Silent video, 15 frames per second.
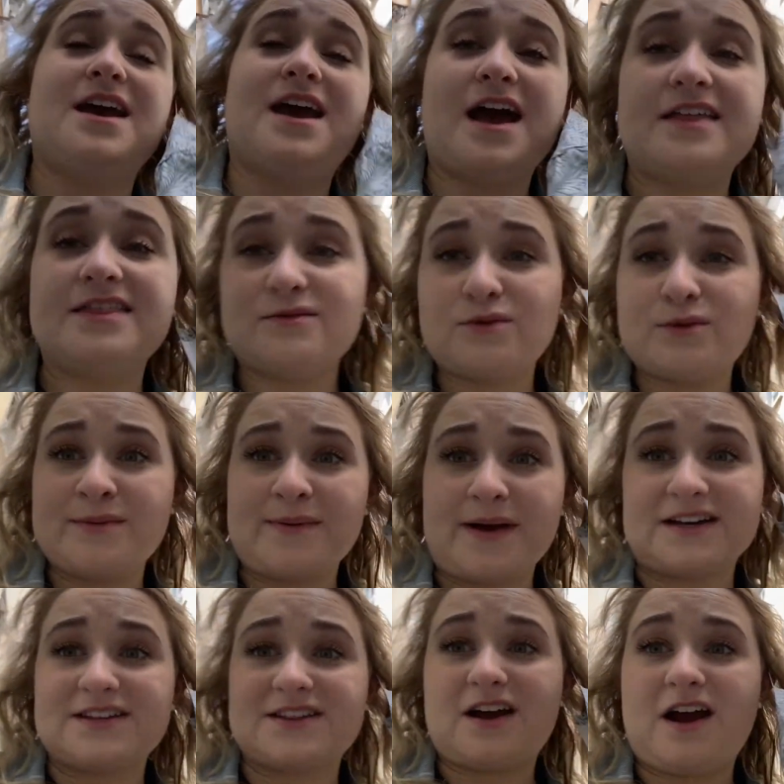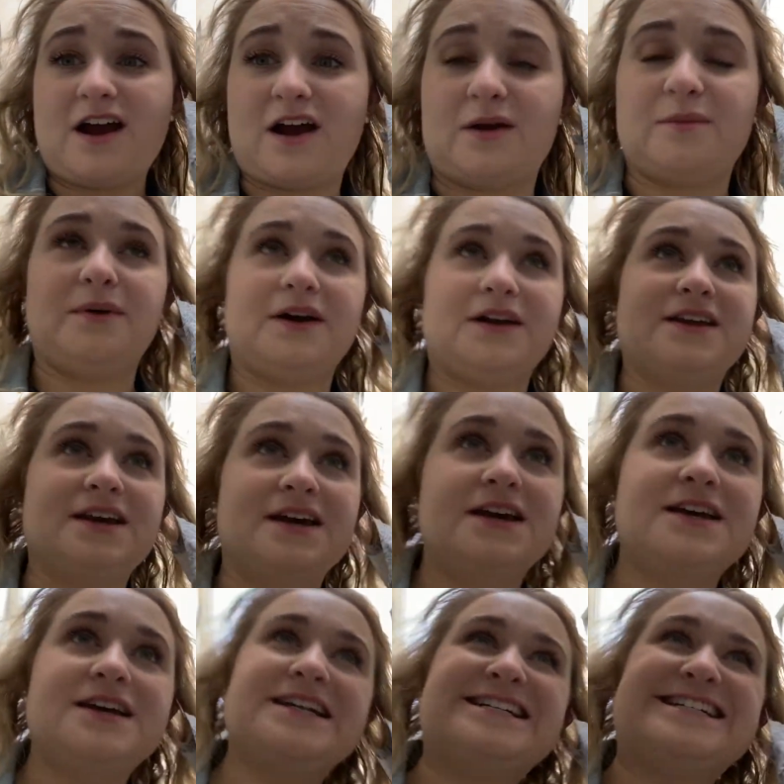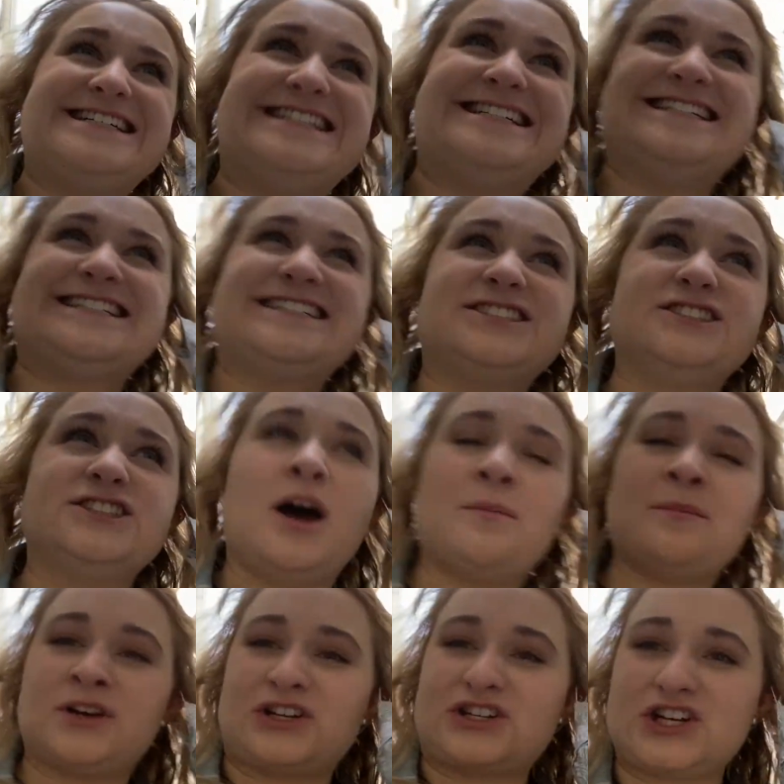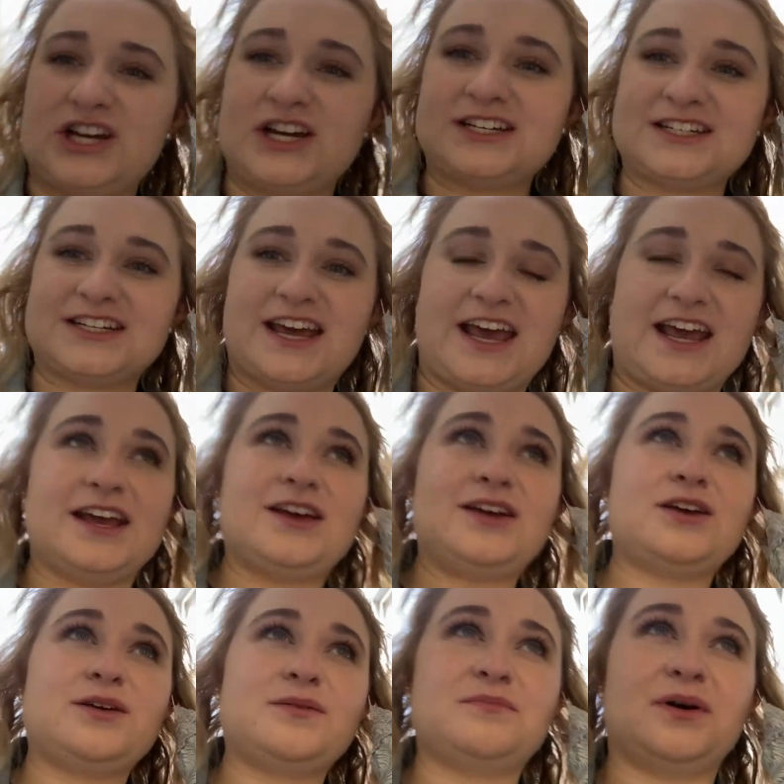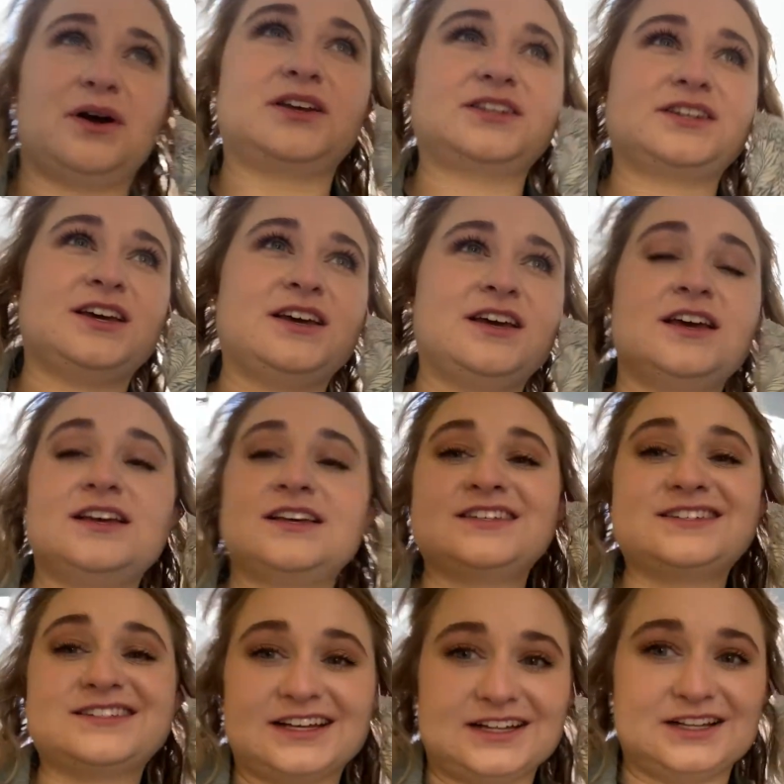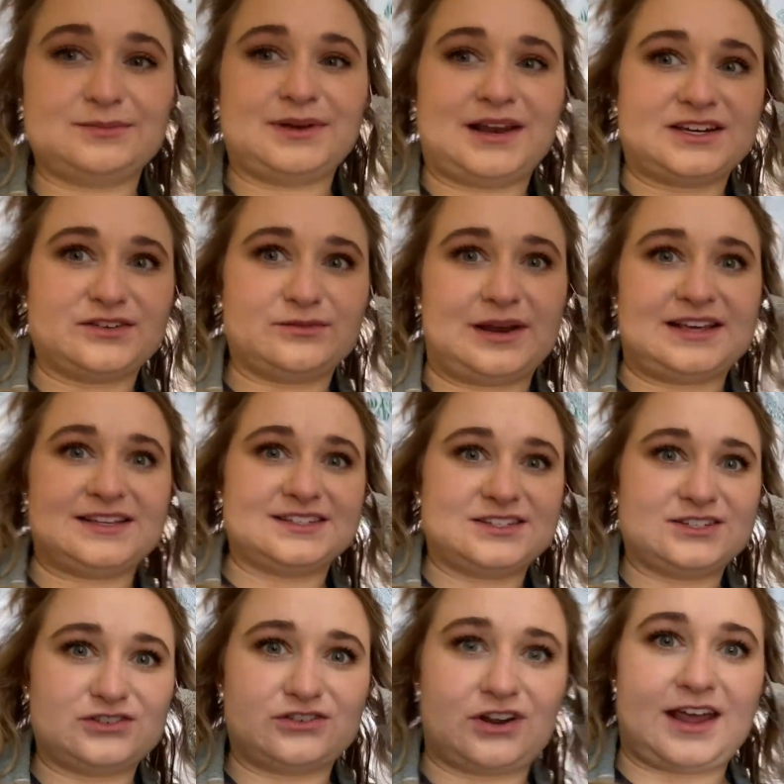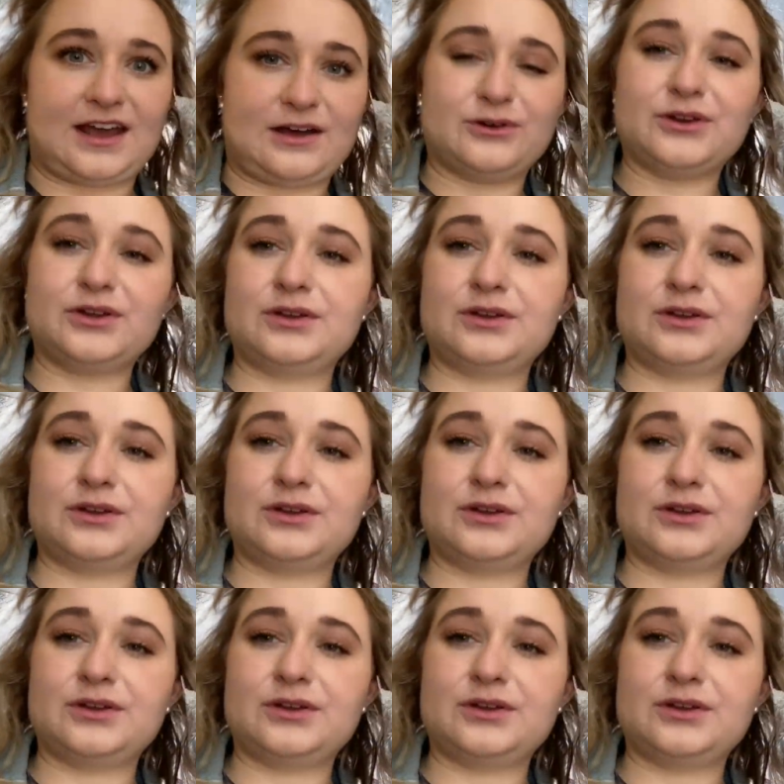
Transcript: And then we'll be back to the car, but not much today, but still plenty of places to try out.